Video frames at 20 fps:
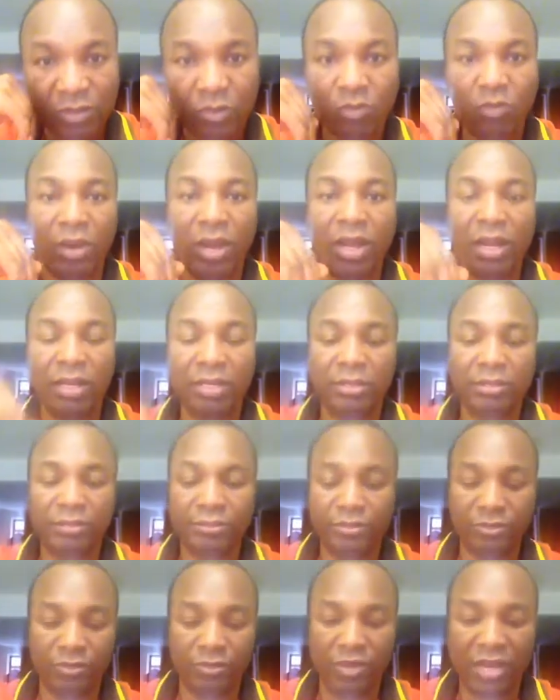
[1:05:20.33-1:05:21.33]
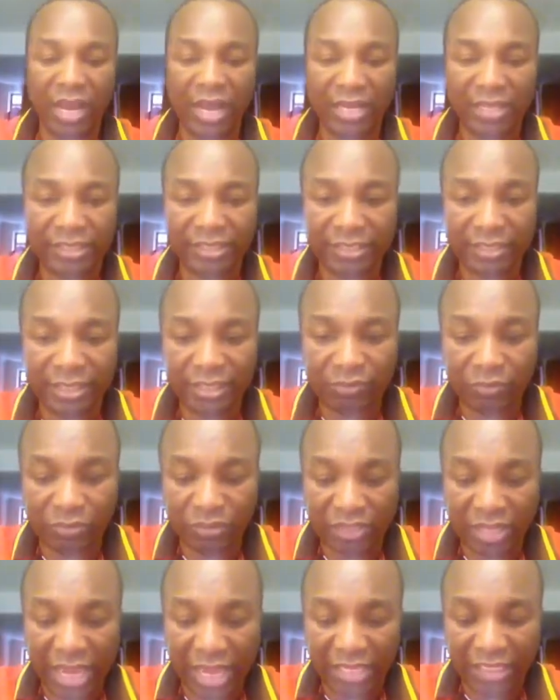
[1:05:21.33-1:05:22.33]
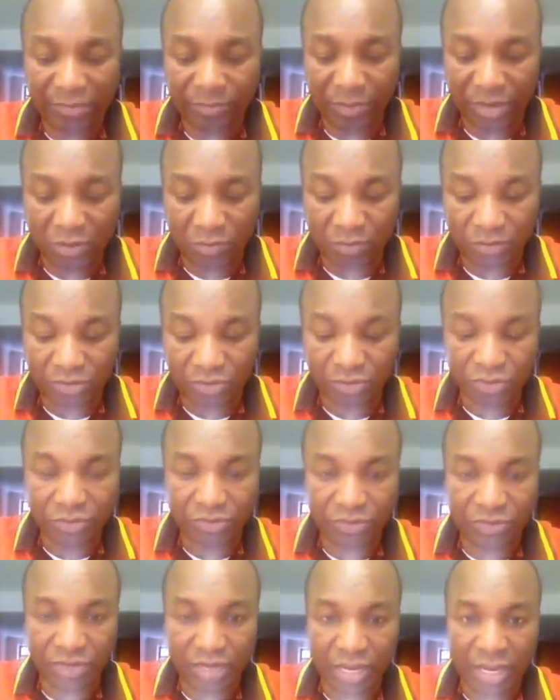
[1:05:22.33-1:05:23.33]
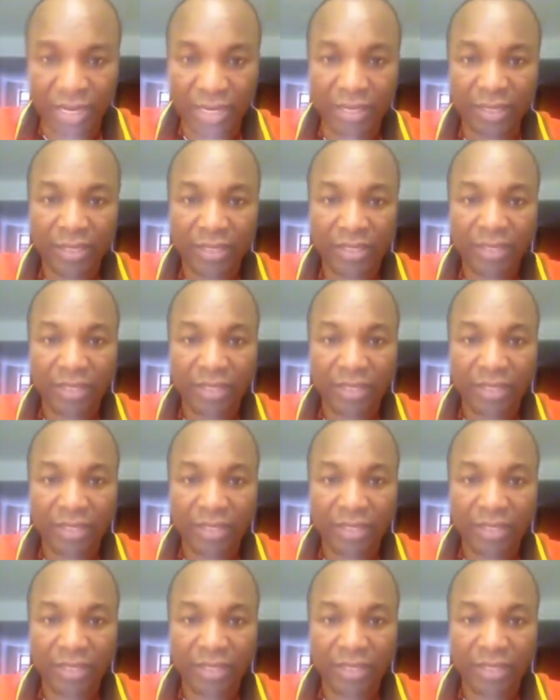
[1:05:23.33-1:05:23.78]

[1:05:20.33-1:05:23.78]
Well, you guys, it was nice being with you today.